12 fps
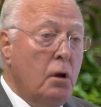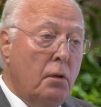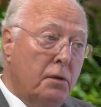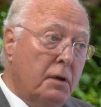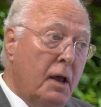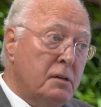
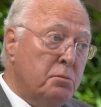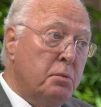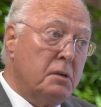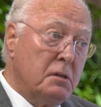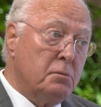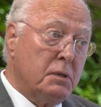Not that
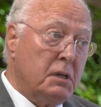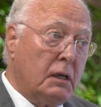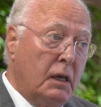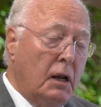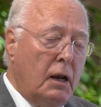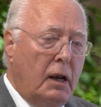aspirin is
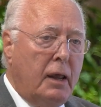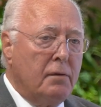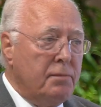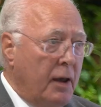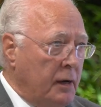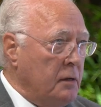particularly
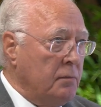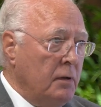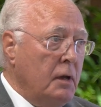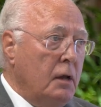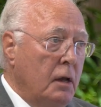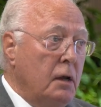effective.
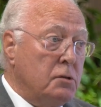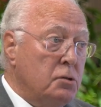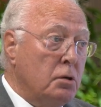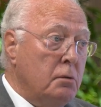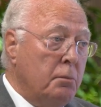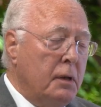It
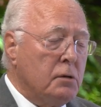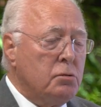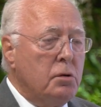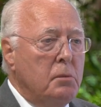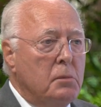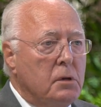shouldn't be a
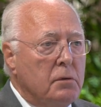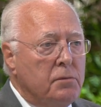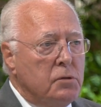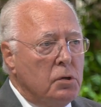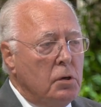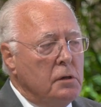treatment
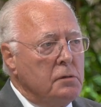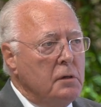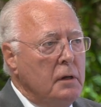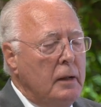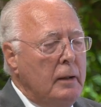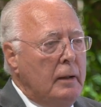of choice.
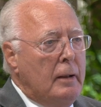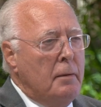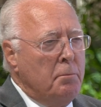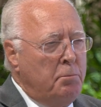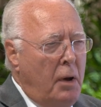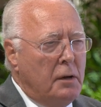
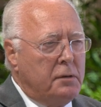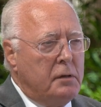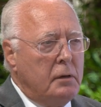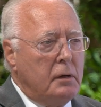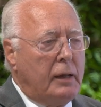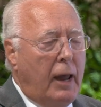But
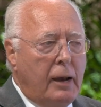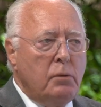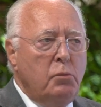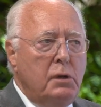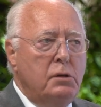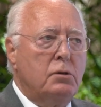
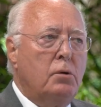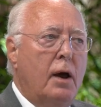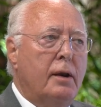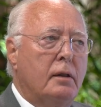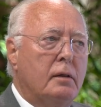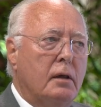can we do
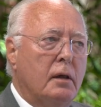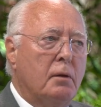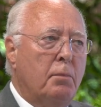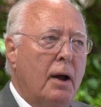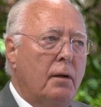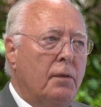anything
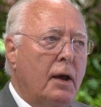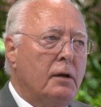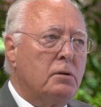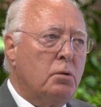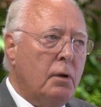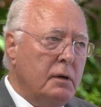about
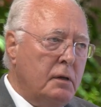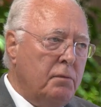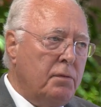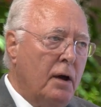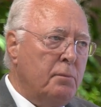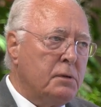that
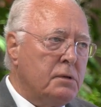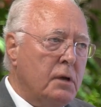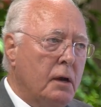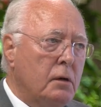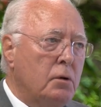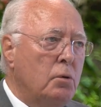twenty-five
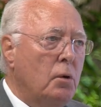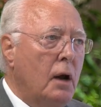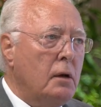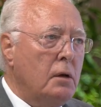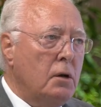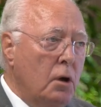percent who
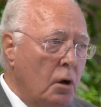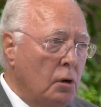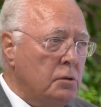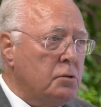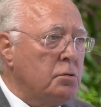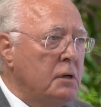are
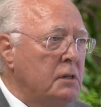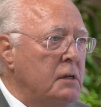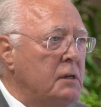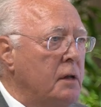not treated